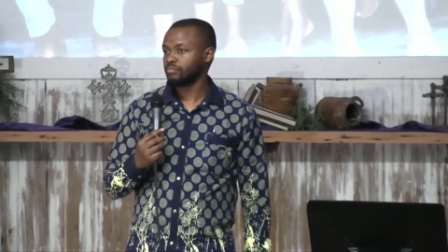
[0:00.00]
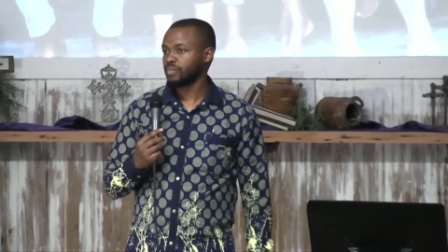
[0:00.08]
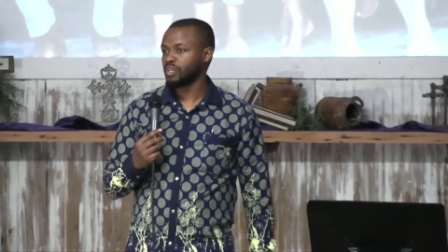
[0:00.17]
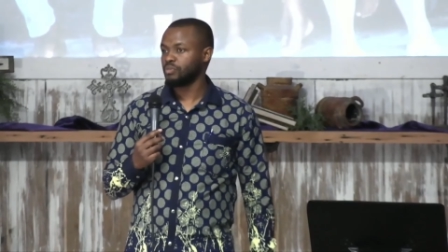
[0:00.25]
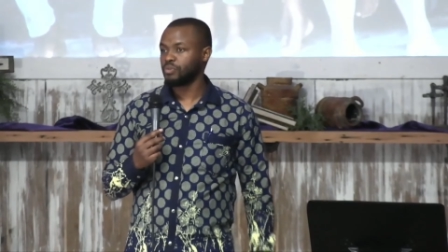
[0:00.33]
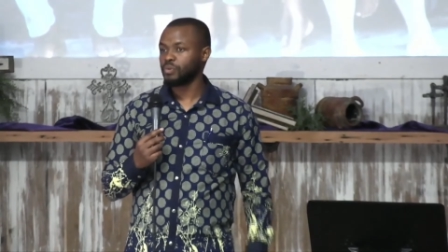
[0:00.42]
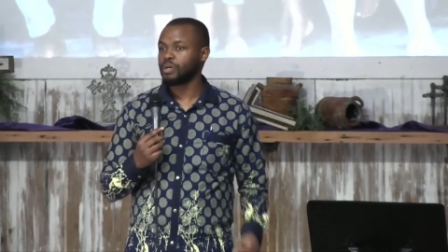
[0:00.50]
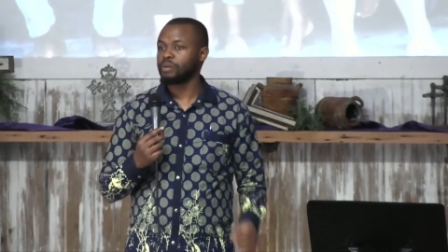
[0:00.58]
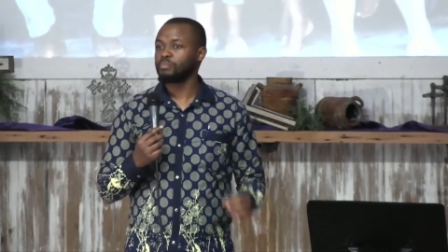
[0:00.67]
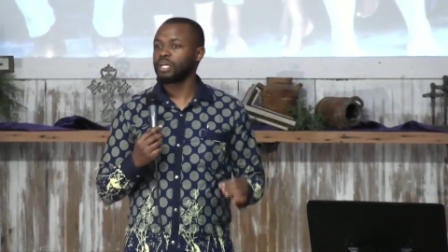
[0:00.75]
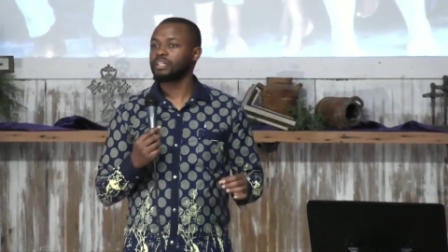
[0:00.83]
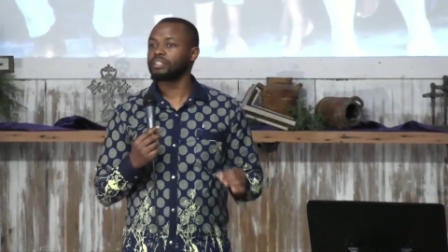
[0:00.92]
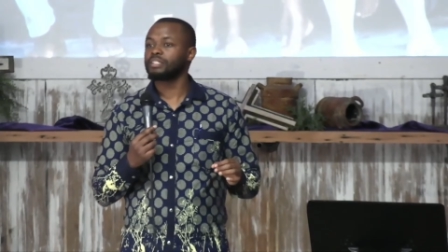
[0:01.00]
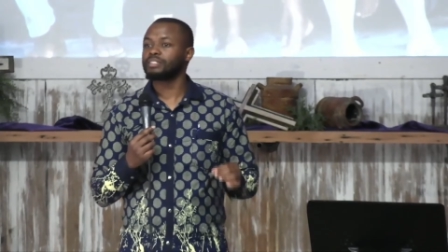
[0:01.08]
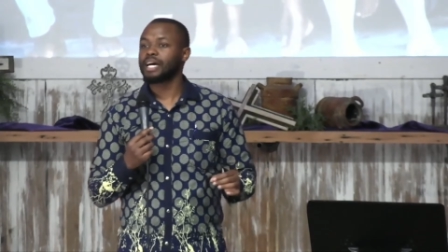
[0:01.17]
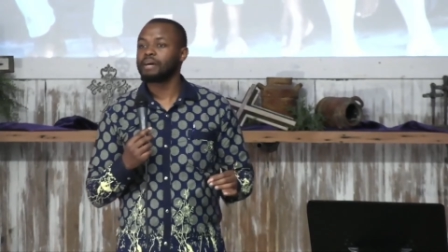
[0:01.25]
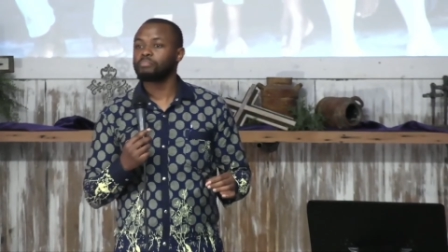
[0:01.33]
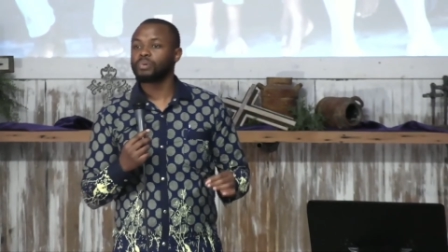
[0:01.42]
If you want to make
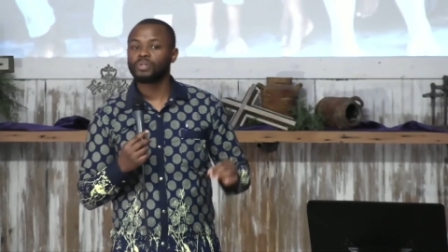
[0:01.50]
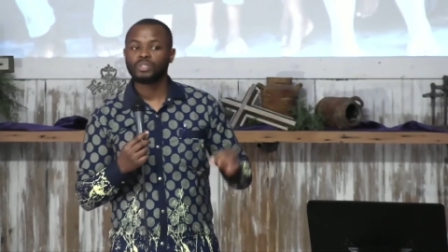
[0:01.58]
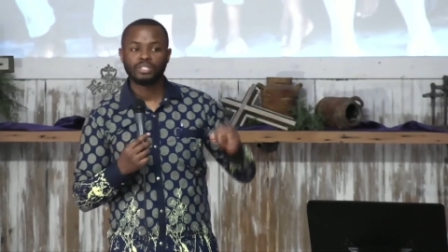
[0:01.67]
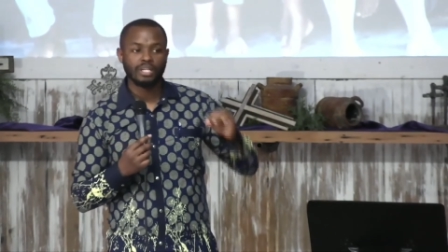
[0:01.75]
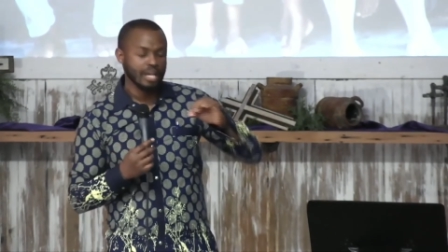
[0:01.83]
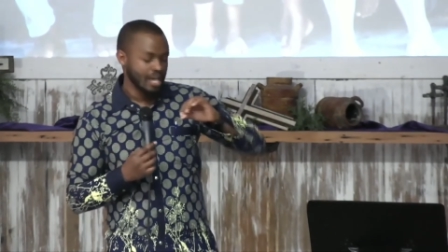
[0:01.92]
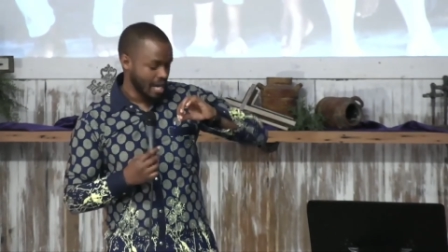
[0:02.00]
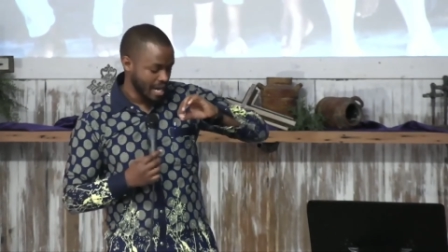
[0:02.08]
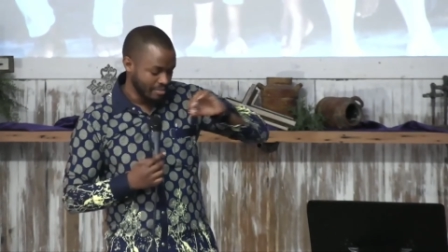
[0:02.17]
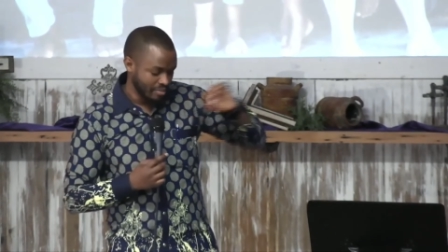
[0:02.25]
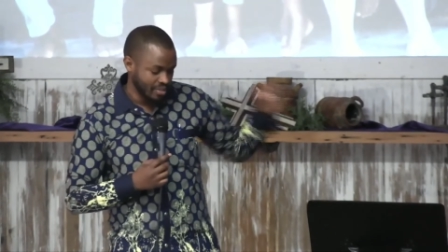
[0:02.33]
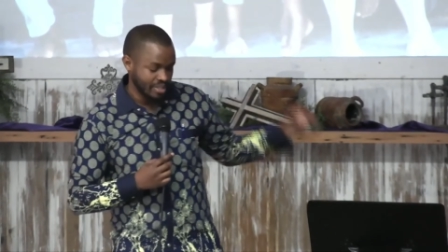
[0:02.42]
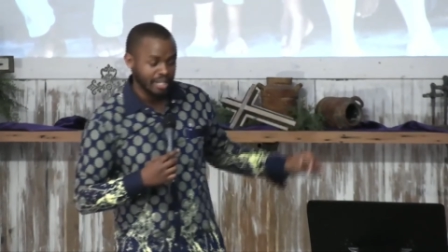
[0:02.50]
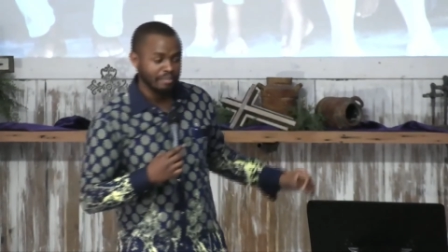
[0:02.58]
disciples, I'm setting